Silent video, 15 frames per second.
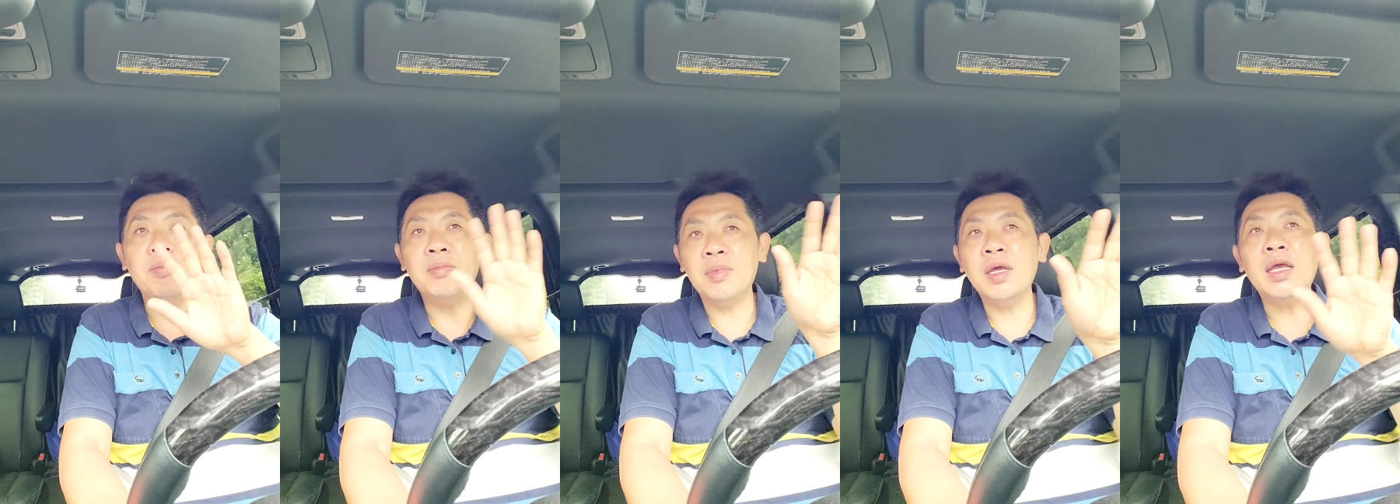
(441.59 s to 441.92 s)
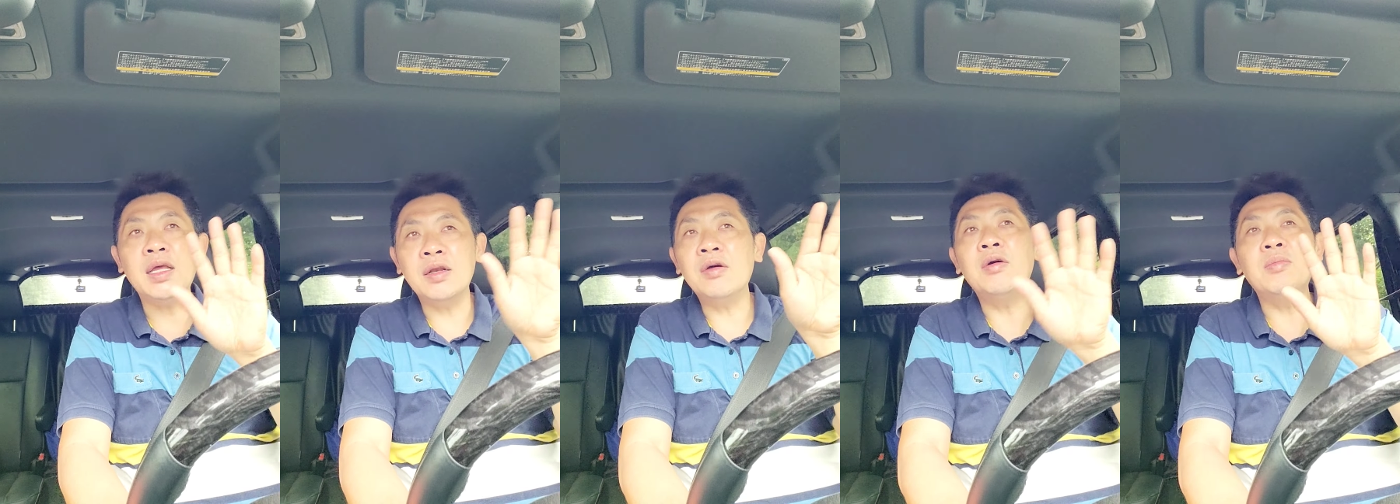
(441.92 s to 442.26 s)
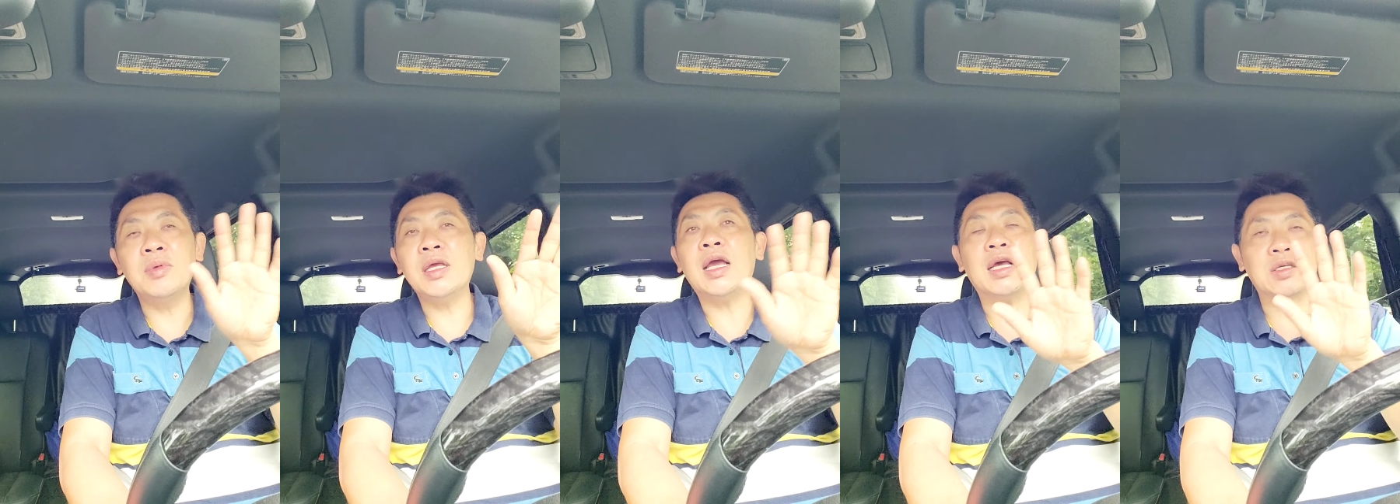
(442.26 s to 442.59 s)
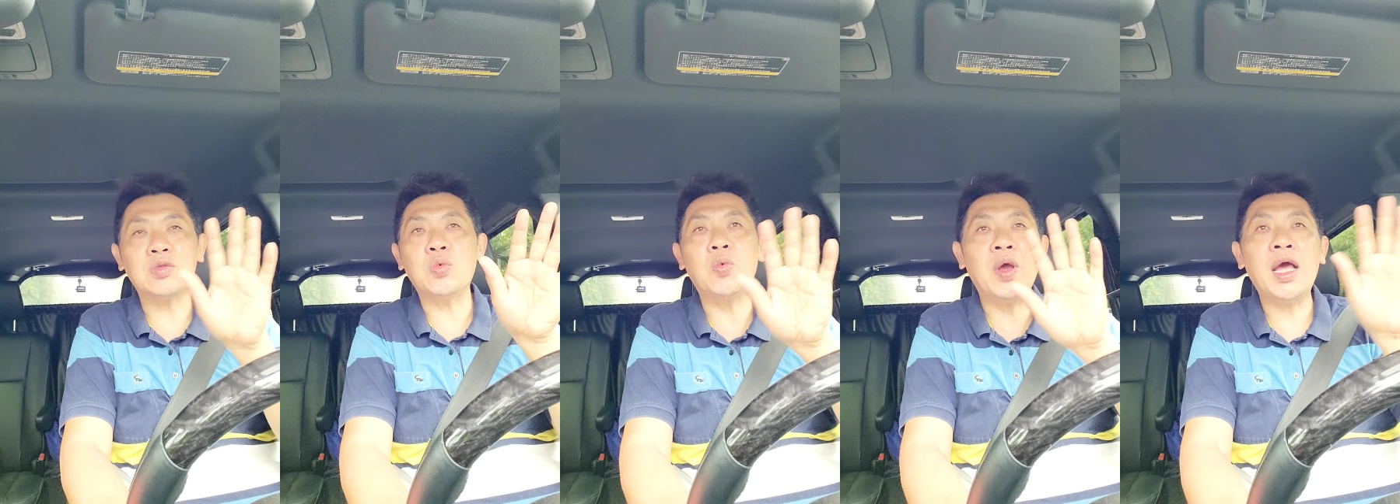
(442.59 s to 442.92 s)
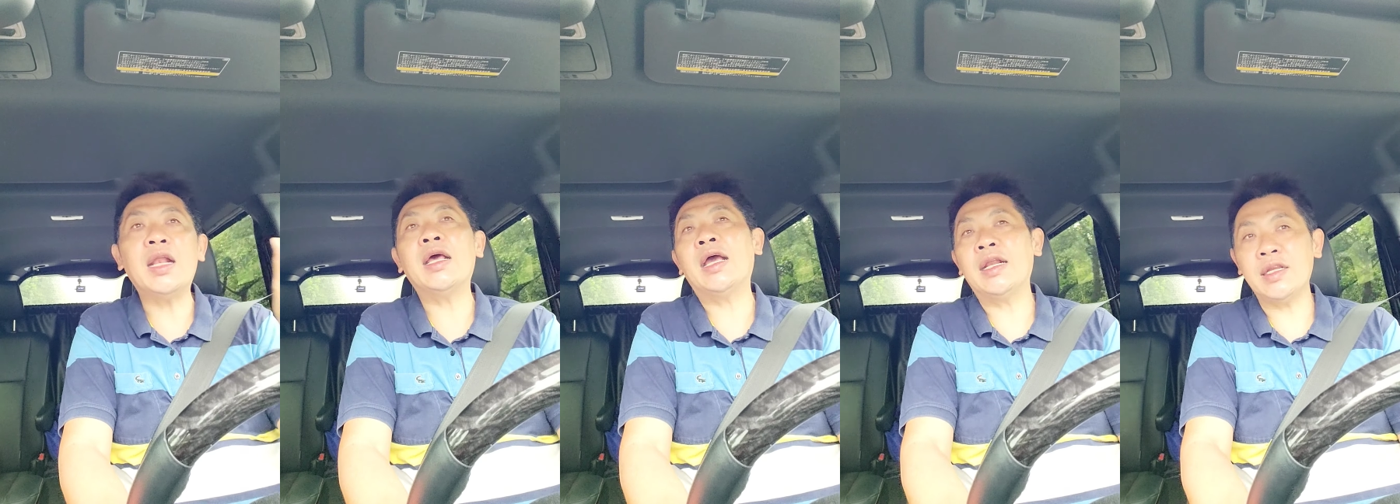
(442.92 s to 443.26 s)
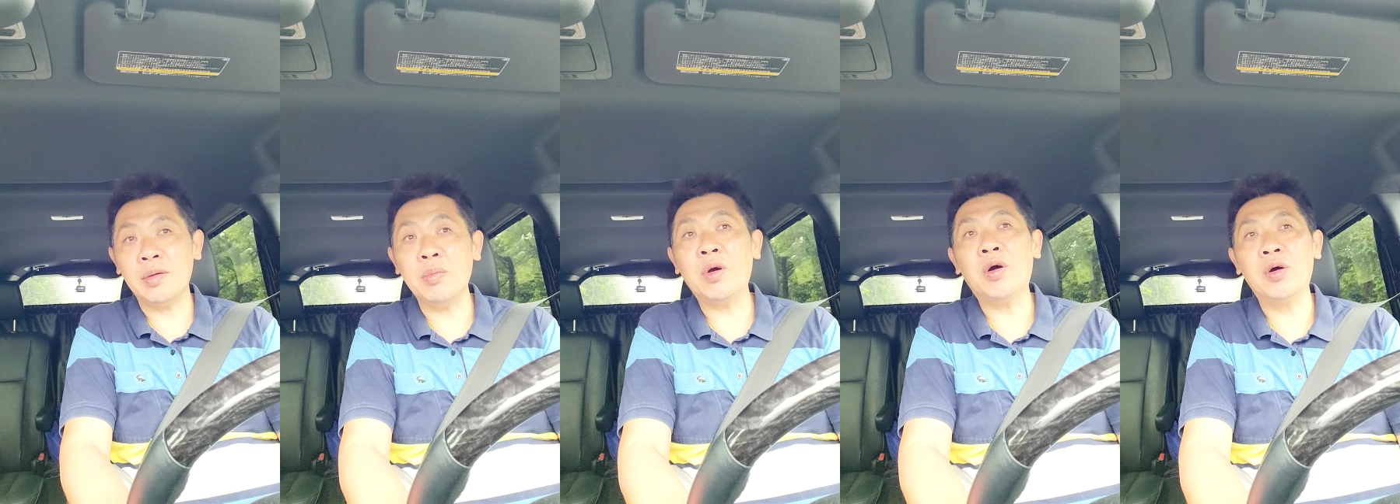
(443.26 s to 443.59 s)
may not be as wet
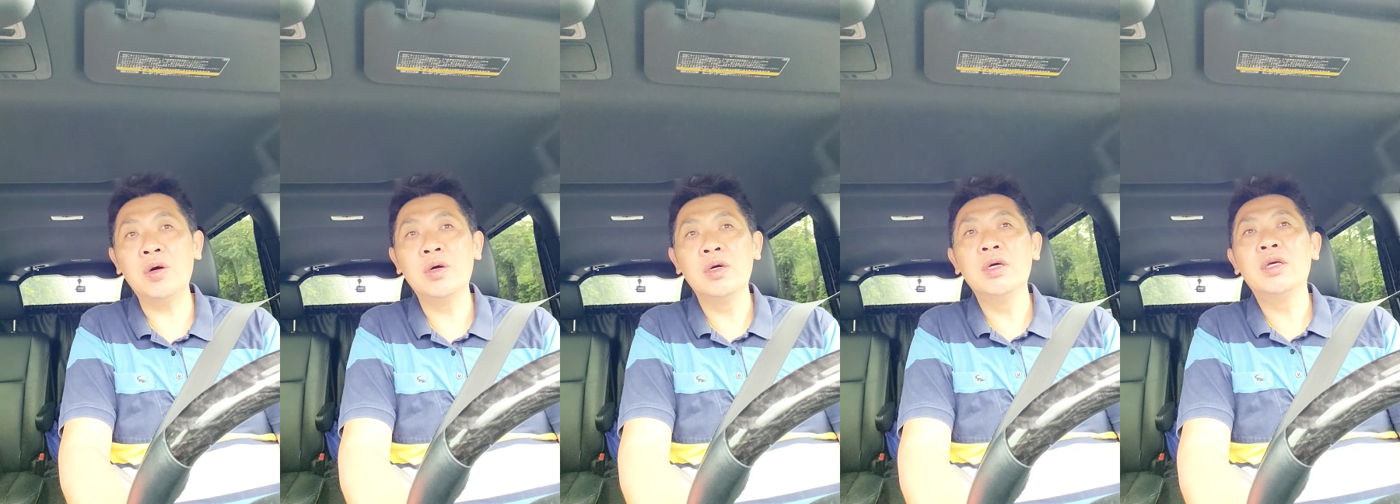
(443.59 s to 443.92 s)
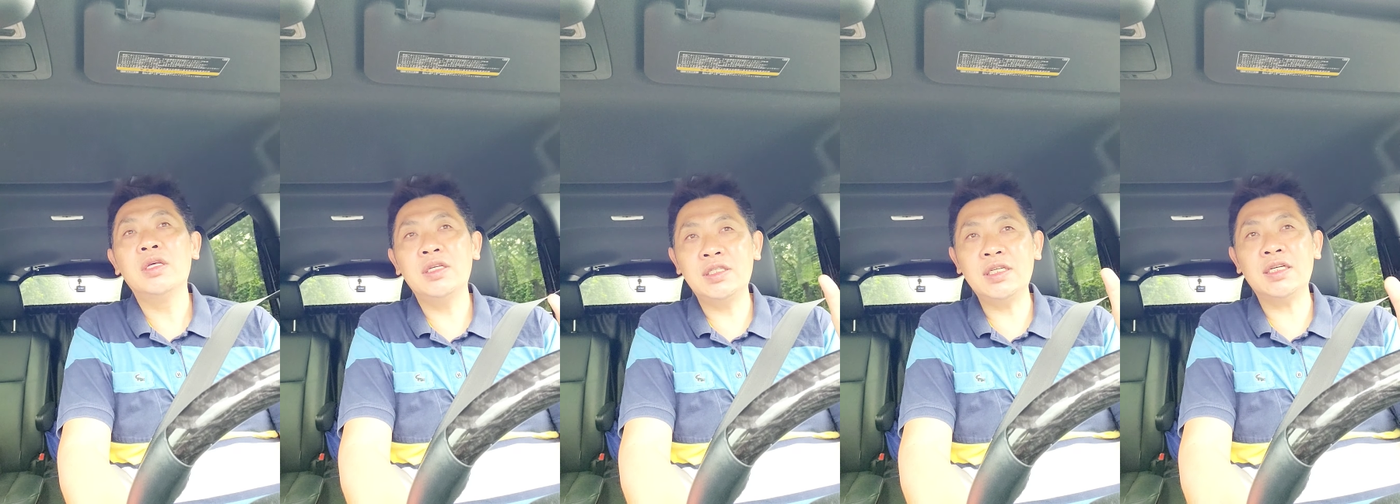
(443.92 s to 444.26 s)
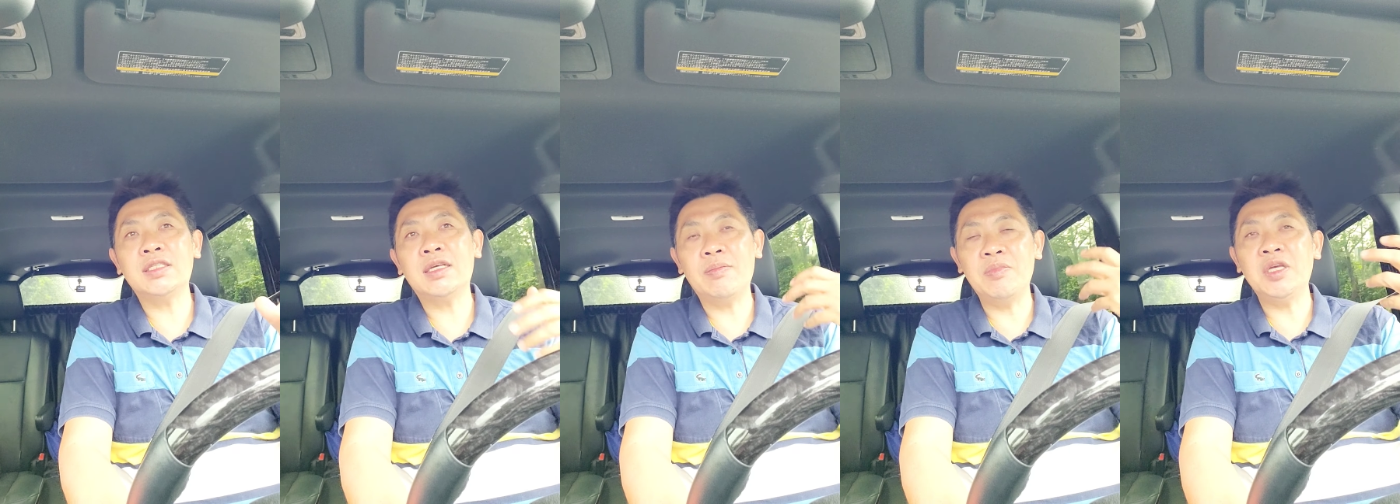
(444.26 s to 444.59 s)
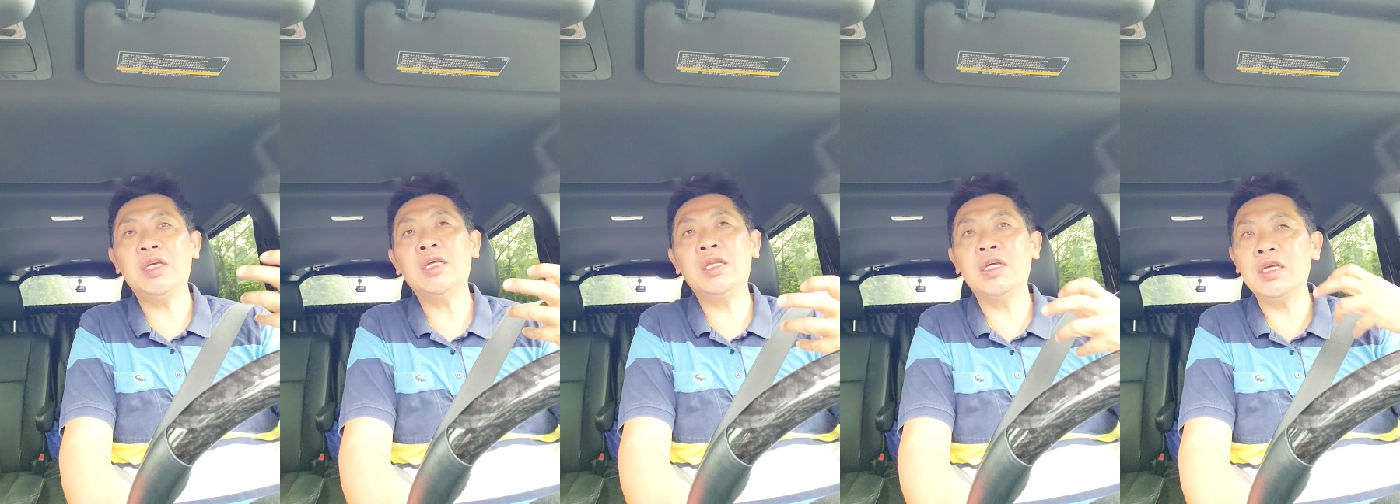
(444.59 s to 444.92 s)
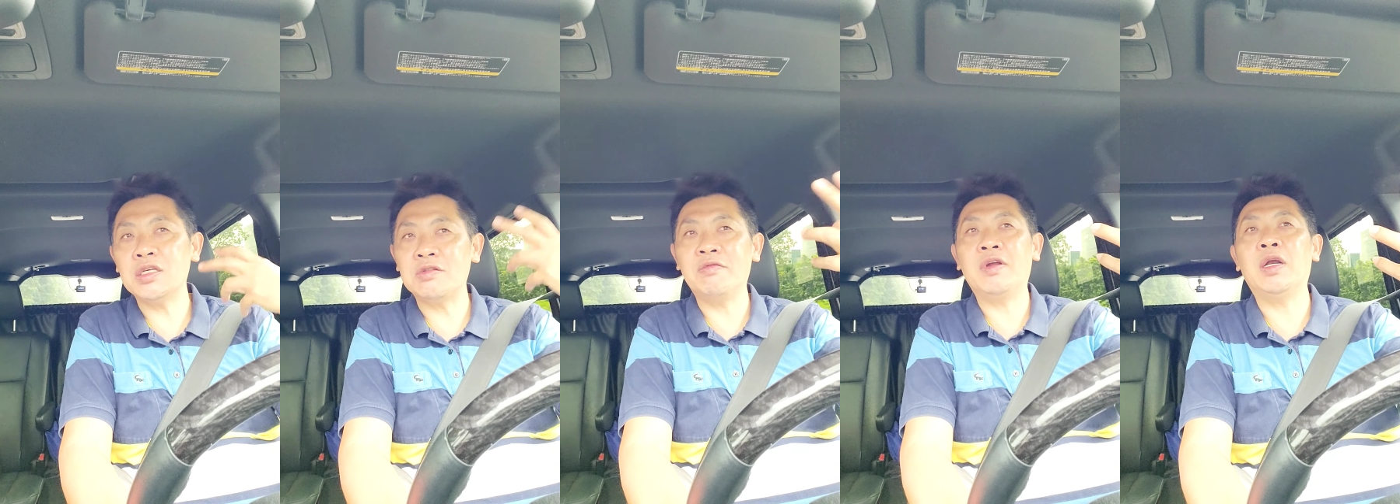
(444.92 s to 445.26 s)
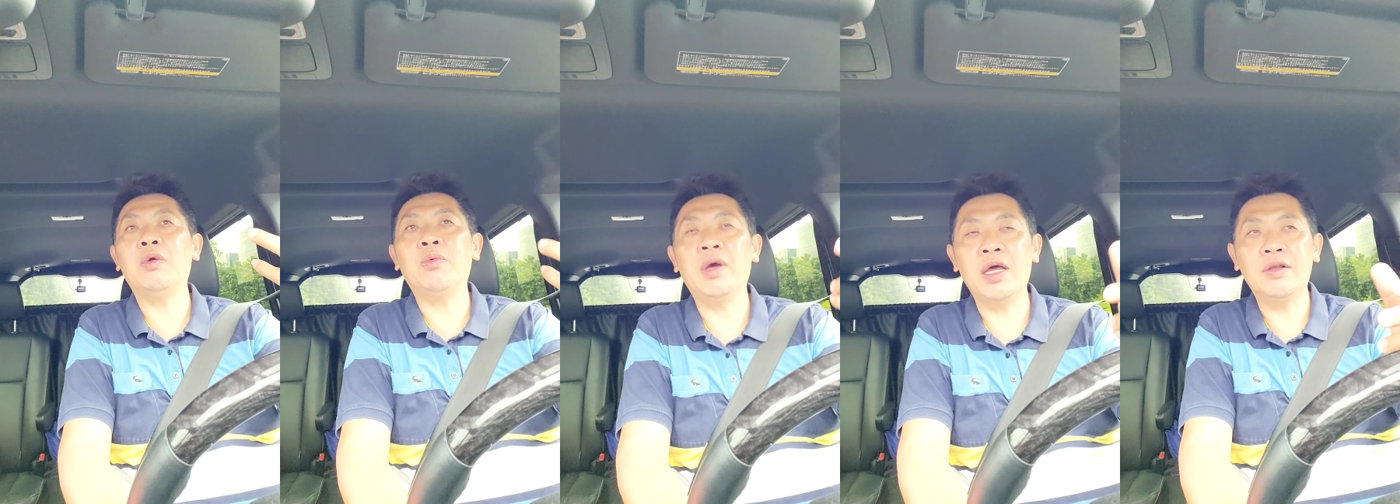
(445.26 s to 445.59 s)
anymore. It's just that beginning is very wet.